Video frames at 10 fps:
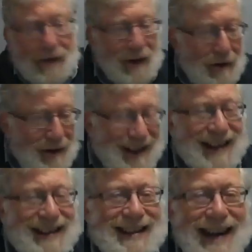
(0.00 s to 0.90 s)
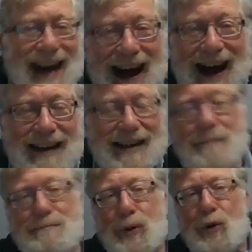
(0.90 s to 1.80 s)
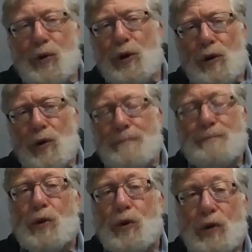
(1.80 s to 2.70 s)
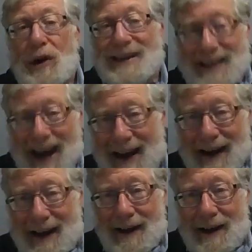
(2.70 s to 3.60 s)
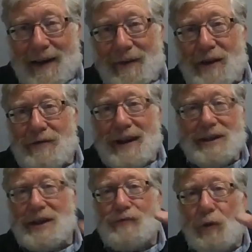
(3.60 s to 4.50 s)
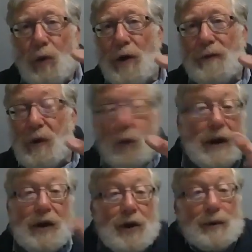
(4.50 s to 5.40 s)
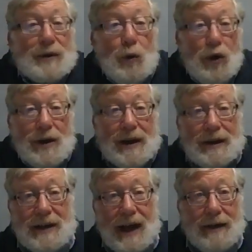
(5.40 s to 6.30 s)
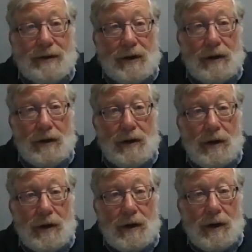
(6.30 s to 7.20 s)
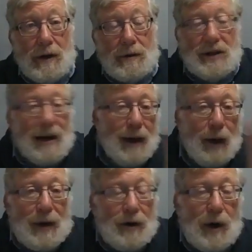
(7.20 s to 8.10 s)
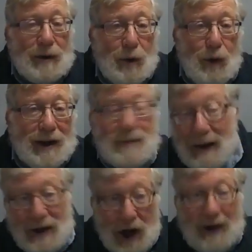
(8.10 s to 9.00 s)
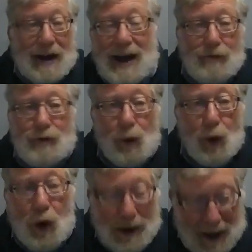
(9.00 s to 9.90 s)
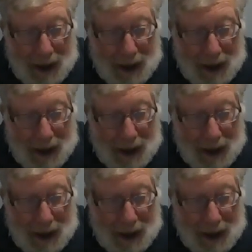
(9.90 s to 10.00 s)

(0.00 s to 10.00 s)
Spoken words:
There is schar lepulatech. There is a reward for you. We don't know what the work is yet. Somehow we don't know what the work is, but you're going to get rewarded.